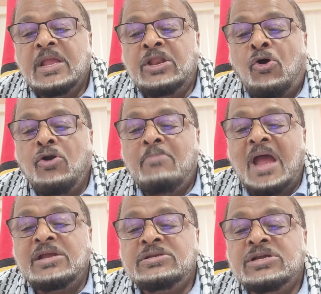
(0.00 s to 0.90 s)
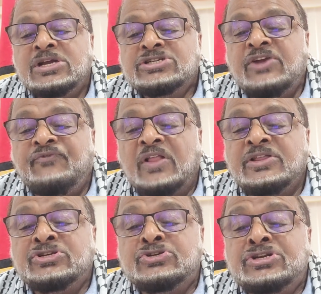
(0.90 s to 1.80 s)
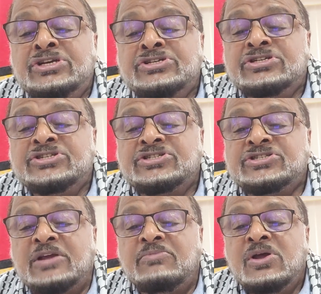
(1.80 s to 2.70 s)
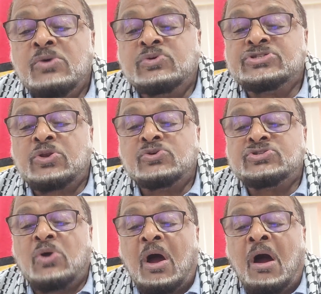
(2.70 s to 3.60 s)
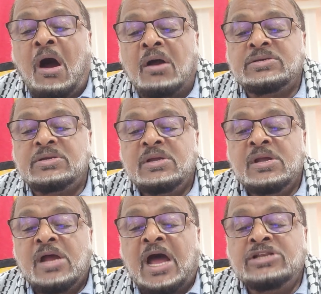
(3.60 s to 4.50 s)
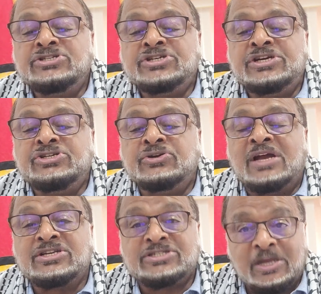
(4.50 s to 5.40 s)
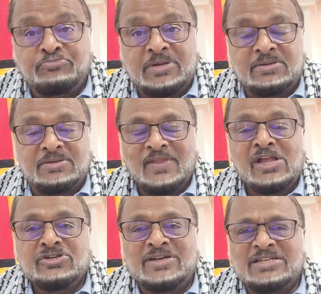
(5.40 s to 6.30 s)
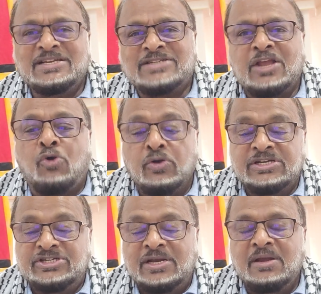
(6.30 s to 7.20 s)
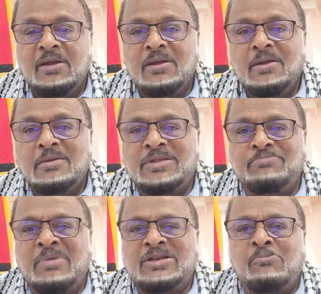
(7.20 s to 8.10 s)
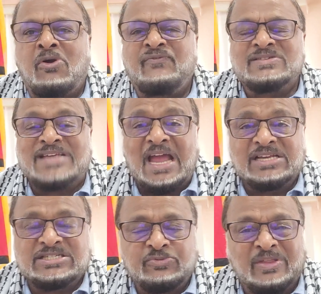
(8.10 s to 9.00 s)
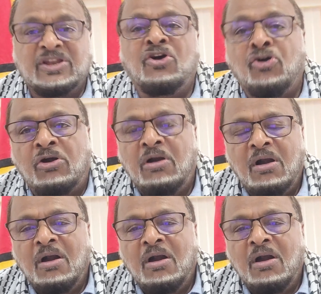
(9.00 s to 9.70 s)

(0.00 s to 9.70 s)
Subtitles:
In her mind, she felt the judicial system was close to her heart and she should accept it. So that's the psychology that metamorphosized within her